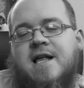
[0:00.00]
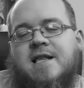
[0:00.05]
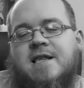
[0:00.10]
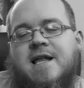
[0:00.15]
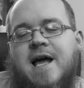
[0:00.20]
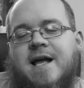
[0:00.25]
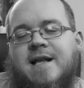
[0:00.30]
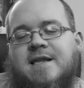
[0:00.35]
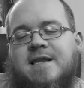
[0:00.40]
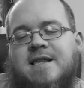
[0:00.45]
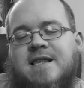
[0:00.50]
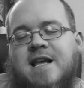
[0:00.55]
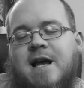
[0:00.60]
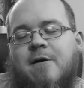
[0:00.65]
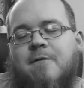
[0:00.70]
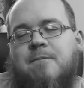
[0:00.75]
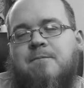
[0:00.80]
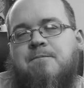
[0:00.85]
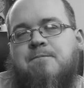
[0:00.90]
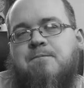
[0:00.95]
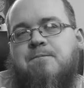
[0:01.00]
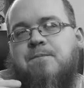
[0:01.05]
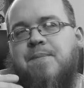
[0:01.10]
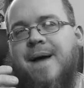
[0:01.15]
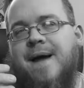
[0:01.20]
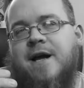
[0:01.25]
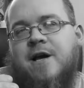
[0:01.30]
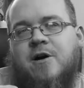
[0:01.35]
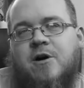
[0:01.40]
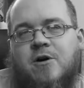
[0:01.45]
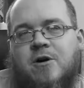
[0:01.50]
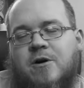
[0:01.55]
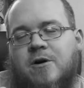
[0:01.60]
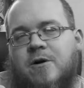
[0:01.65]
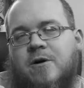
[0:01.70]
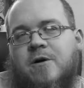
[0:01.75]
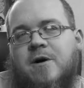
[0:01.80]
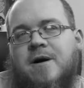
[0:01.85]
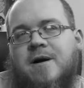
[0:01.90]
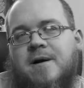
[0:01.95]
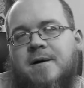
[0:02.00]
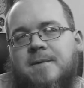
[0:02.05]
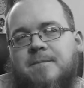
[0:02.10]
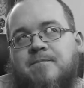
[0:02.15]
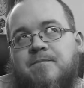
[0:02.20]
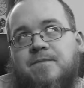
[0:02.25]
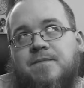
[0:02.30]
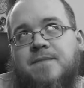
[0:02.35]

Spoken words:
like, they're bigger,